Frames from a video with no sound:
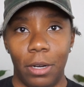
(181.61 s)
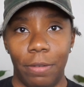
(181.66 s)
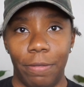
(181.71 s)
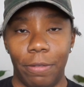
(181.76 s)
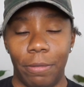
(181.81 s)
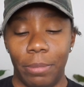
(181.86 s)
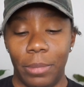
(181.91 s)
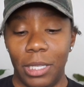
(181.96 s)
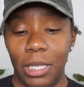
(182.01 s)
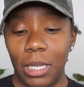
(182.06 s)
it
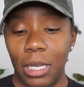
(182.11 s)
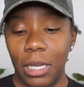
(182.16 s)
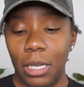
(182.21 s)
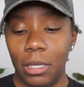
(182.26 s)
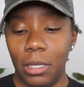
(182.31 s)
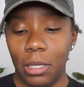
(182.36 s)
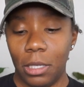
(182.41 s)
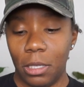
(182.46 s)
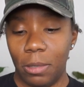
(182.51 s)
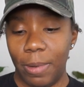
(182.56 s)
from
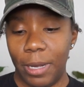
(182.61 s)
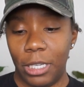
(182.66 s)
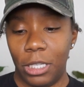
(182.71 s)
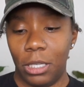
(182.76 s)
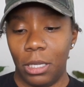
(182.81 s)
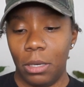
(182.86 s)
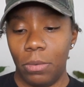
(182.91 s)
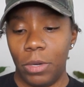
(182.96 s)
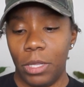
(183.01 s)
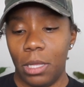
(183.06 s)
seeds,
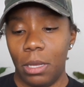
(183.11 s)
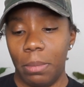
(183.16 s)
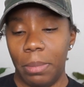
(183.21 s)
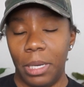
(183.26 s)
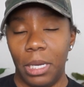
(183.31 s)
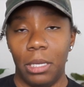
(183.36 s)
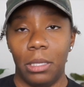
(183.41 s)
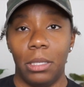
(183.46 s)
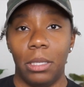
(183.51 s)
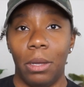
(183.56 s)
especially with it
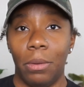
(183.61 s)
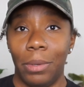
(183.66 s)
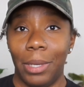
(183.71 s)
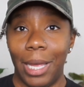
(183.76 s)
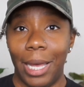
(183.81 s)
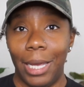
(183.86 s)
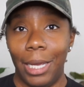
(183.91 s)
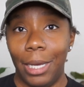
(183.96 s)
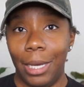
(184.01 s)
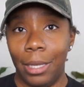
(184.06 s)
being so
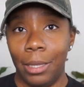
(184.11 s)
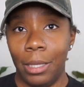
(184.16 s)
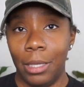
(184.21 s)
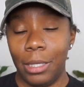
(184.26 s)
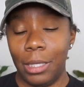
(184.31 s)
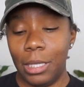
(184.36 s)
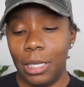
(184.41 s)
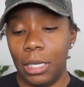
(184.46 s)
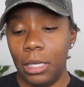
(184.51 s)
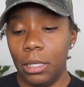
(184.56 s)
late in the
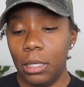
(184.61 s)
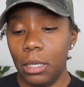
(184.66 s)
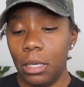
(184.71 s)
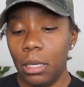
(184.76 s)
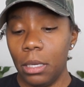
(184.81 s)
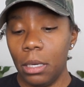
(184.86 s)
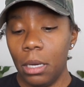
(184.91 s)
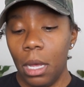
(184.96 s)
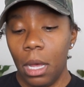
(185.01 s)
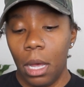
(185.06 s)

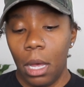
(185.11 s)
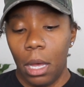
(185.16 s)
season.